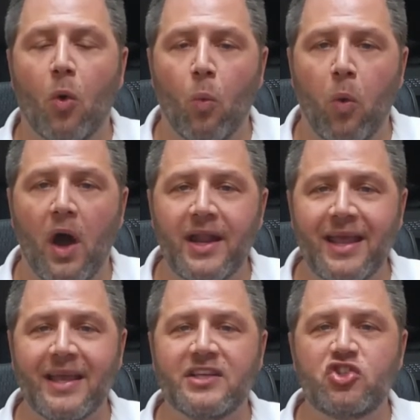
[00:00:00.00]
what
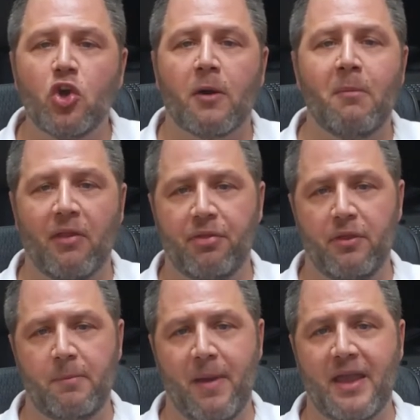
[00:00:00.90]
is your
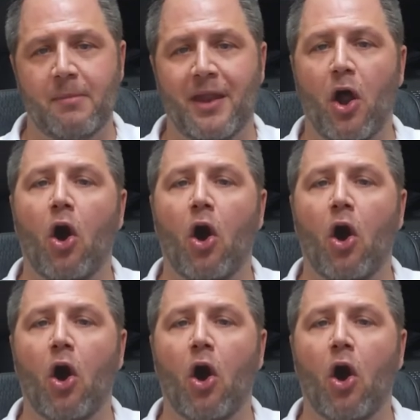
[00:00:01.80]
monthly payment?